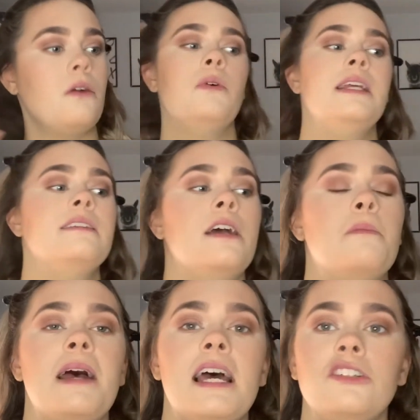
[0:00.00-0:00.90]
Oh, I need to curl
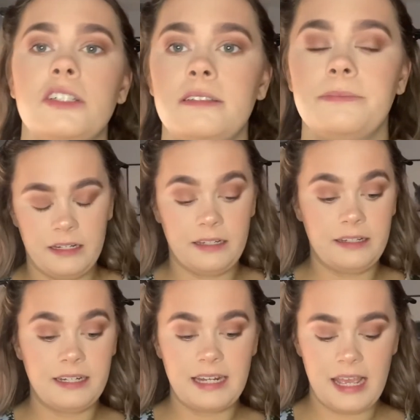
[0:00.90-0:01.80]
my lashes.
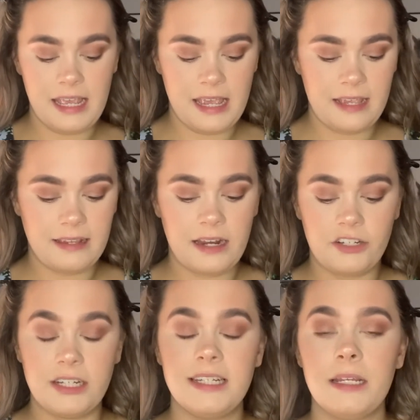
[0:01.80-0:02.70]
Today is
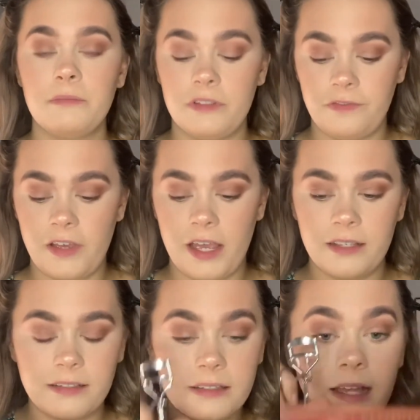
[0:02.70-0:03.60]
actually Tim's
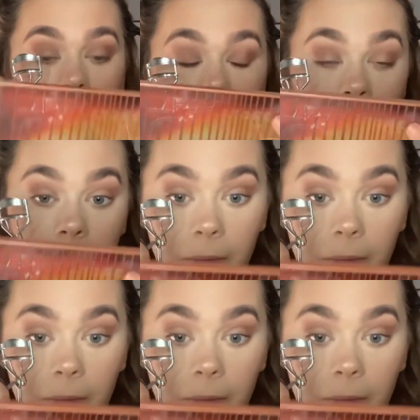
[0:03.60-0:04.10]
first day